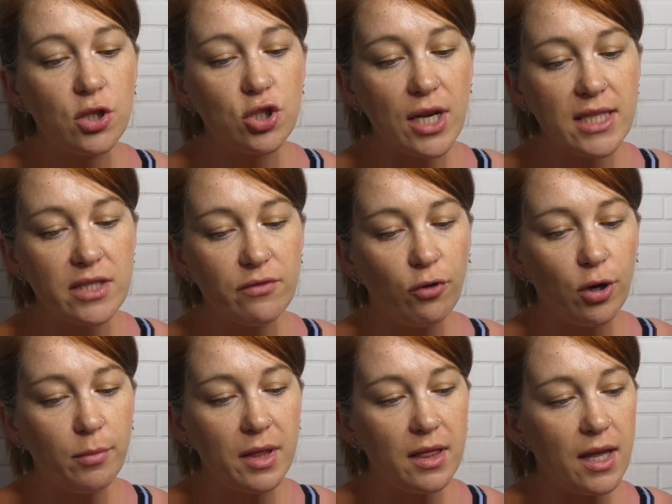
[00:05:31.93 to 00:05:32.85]

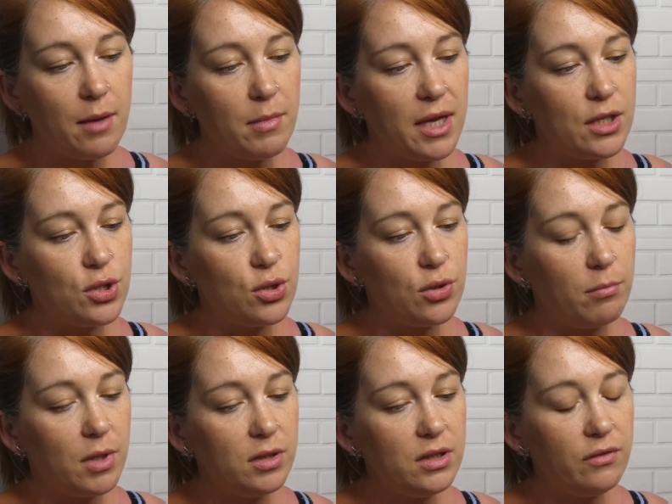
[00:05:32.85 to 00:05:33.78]
transforming them into a
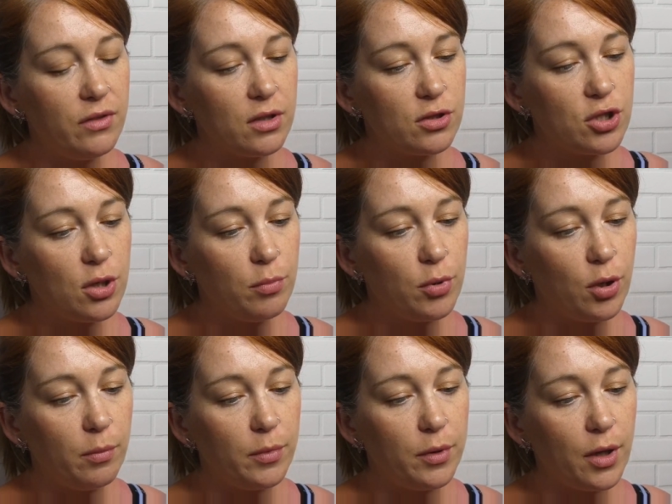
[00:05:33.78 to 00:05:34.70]
multifunctional
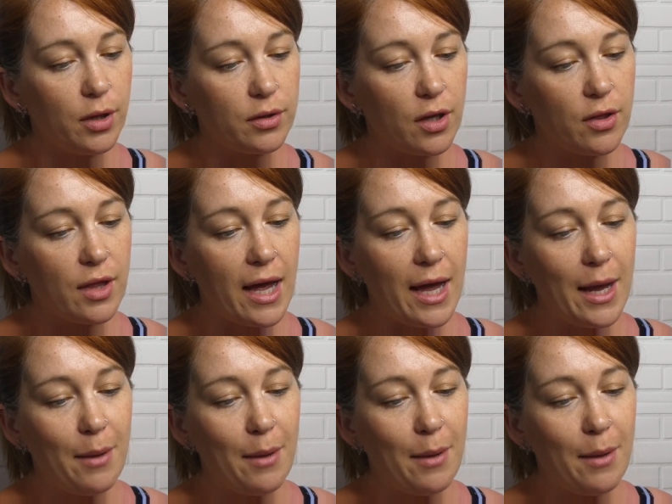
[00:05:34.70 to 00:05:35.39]
product that